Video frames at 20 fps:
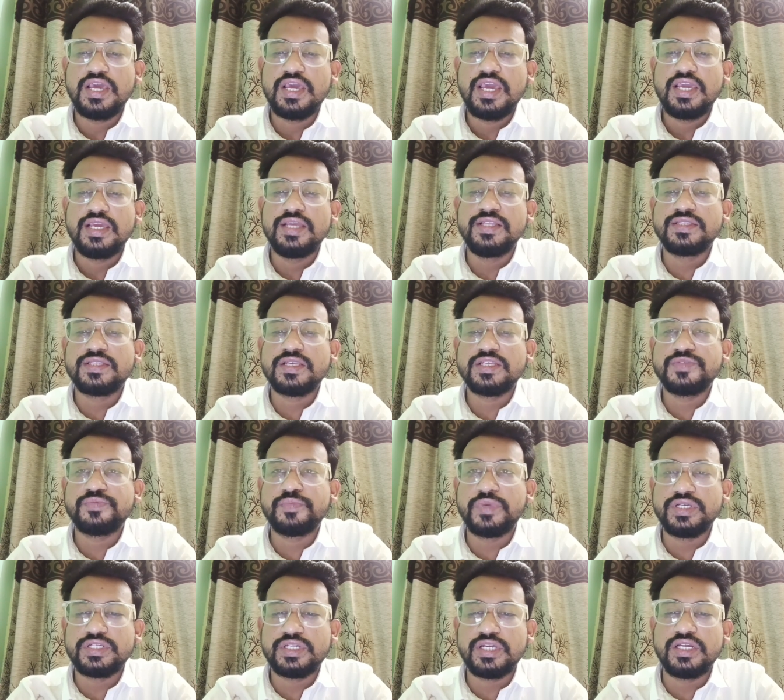In such
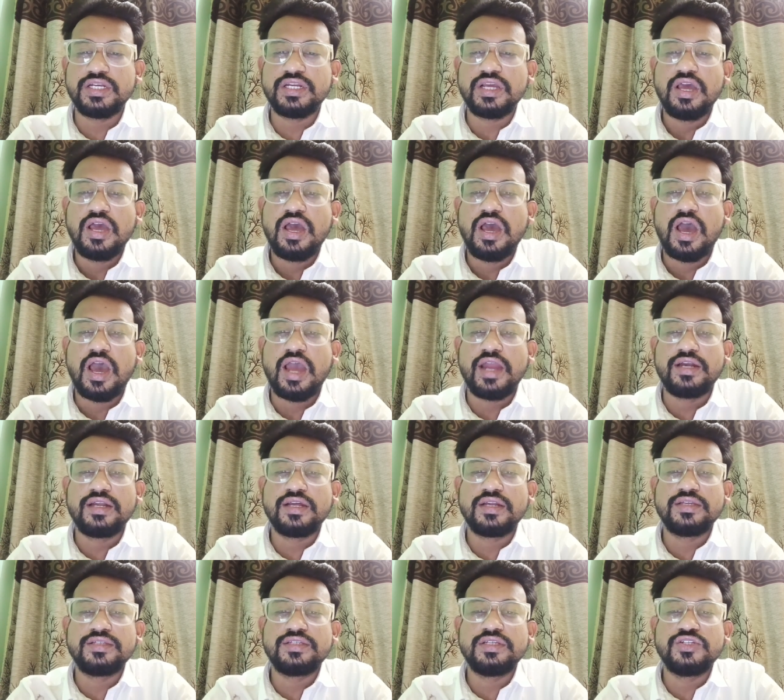patients,
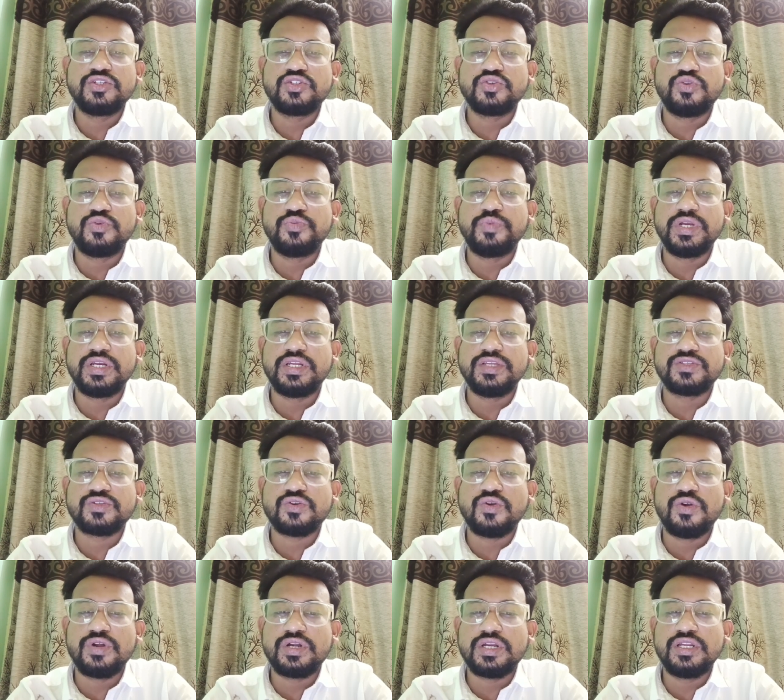hydralazine should be
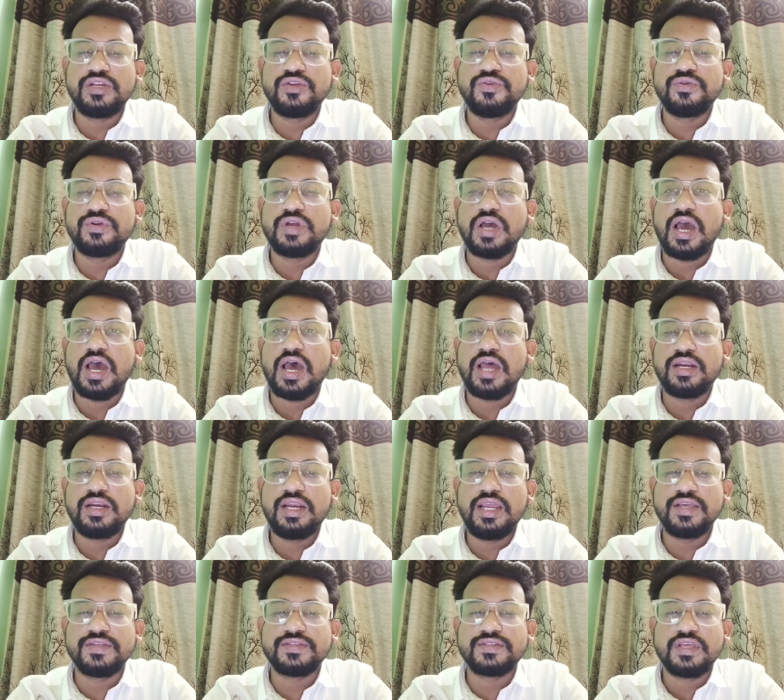discontinued
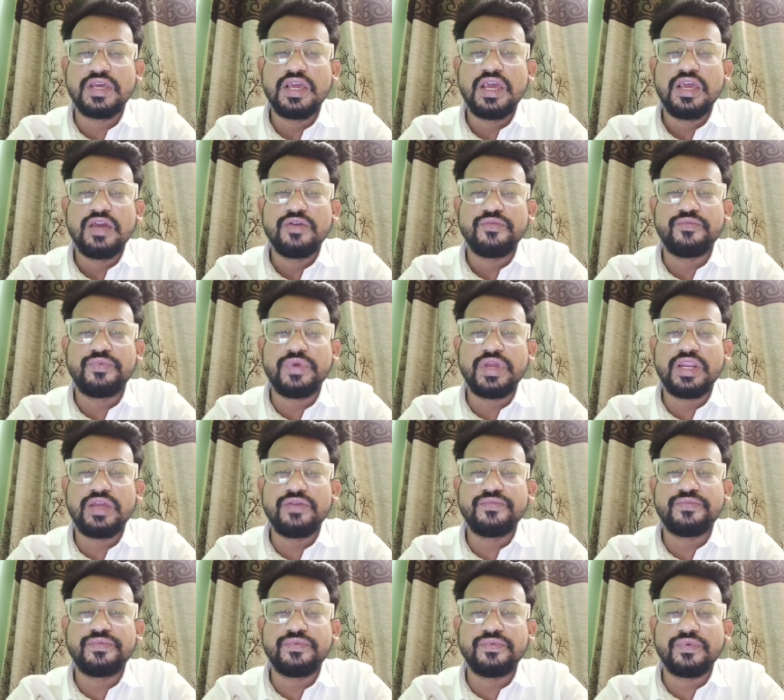unless
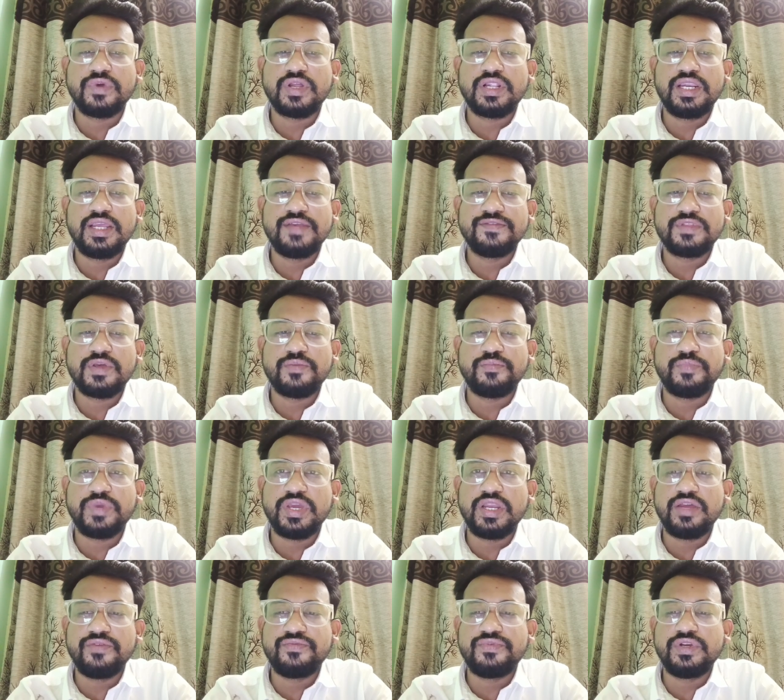the
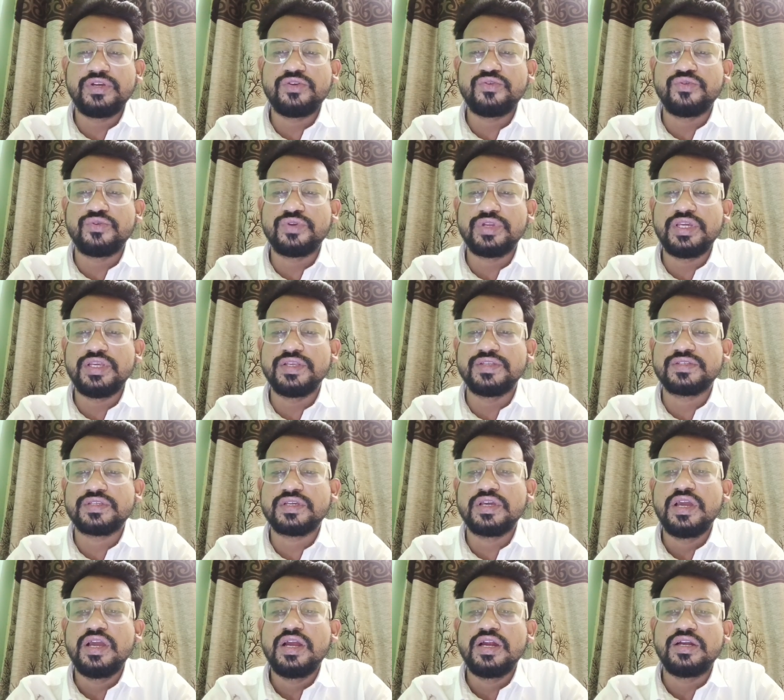benefit to risk
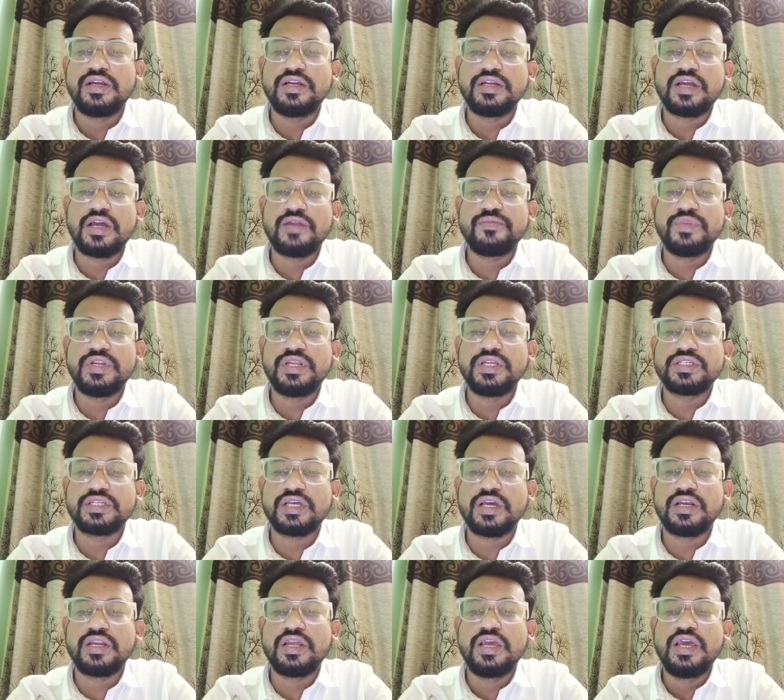
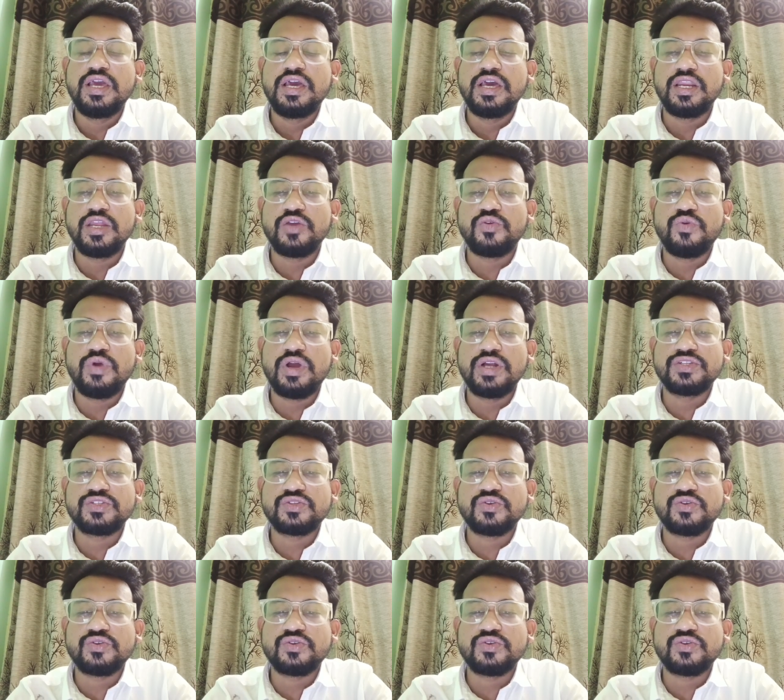determination requires